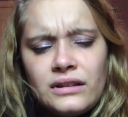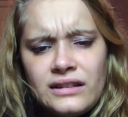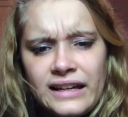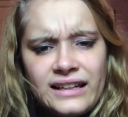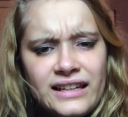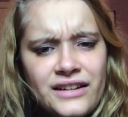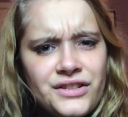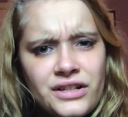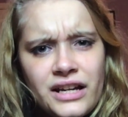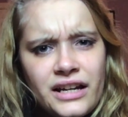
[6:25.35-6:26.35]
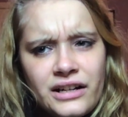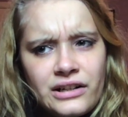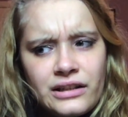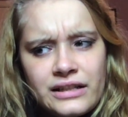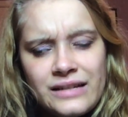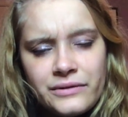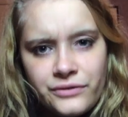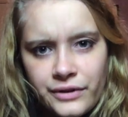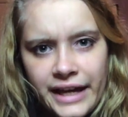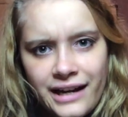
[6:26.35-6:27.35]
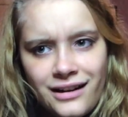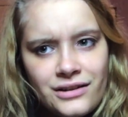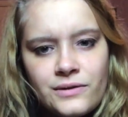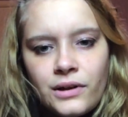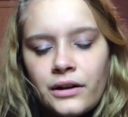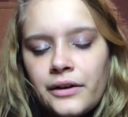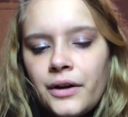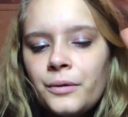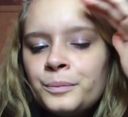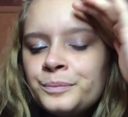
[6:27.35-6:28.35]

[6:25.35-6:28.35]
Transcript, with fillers: like yesterday or the day before that, not too long ago.